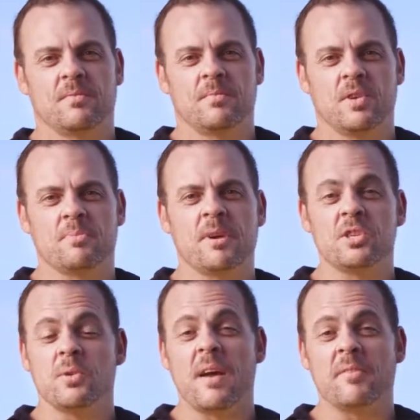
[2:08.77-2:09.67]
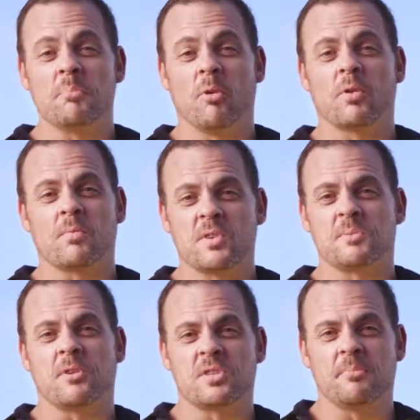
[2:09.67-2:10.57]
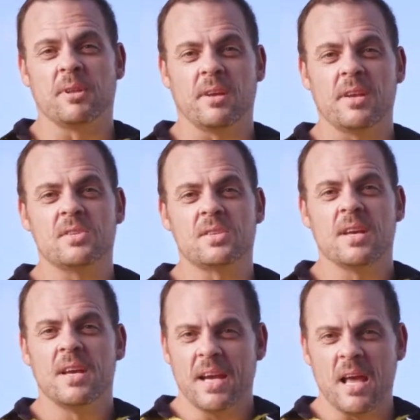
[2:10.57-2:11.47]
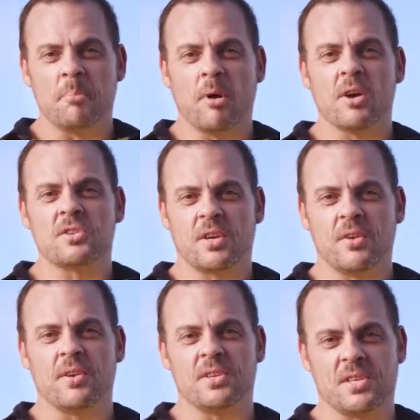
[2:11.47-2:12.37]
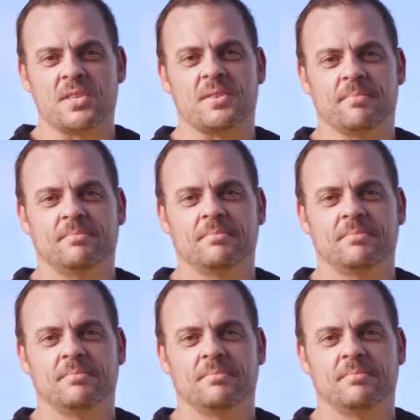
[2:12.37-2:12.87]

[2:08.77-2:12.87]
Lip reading: which means you have important responsibilities in our biosecurity system.